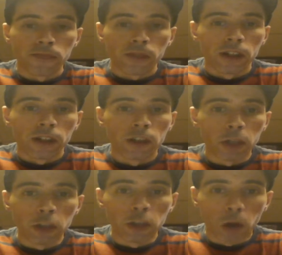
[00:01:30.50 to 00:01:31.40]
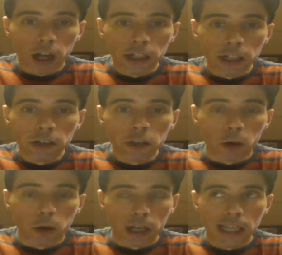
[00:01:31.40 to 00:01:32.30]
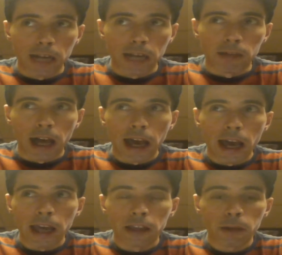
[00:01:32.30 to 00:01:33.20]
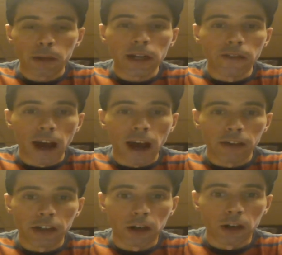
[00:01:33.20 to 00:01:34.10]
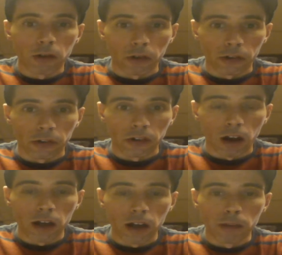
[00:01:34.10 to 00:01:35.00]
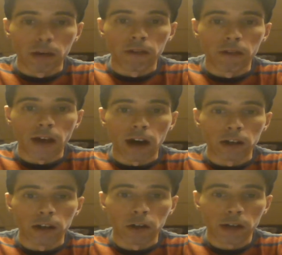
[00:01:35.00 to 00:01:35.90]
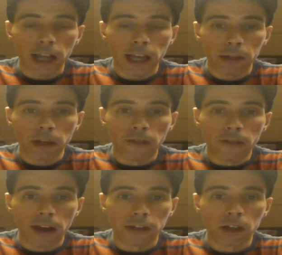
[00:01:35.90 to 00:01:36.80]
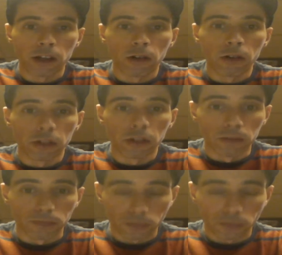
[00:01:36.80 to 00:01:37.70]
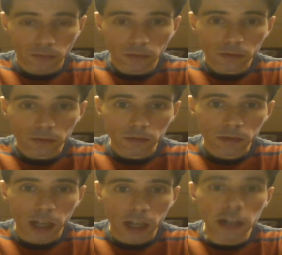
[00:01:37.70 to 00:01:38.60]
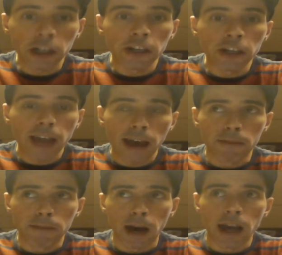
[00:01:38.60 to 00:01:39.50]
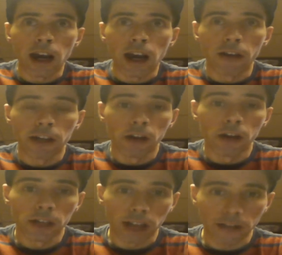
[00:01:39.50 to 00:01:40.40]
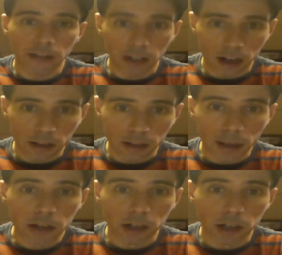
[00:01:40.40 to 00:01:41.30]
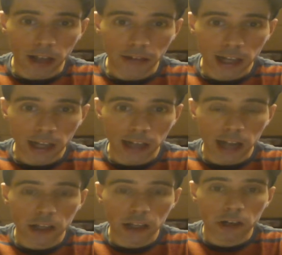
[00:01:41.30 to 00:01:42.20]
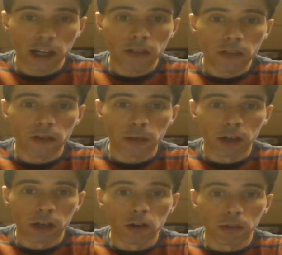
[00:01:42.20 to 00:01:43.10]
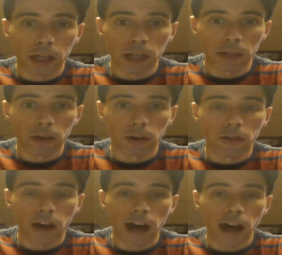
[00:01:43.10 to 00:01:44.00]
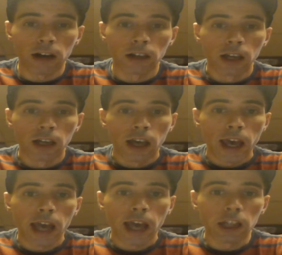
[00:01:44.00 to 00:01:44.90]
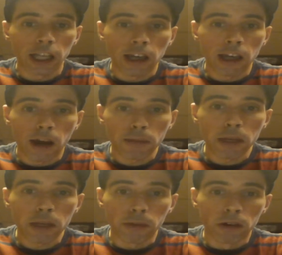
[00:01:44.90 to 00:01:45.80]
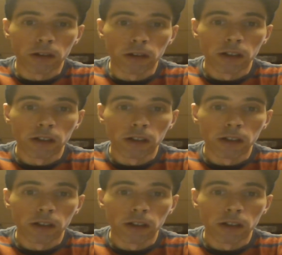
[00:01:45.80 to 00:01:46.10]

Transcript: So what you want to do is you want to set up like 3 to 5 circles on your profile. You'll create 3 to 5 circles, and you can do that by hovering over the menu on the left-hand side of the screen from your Google Plus profile and clicking on People,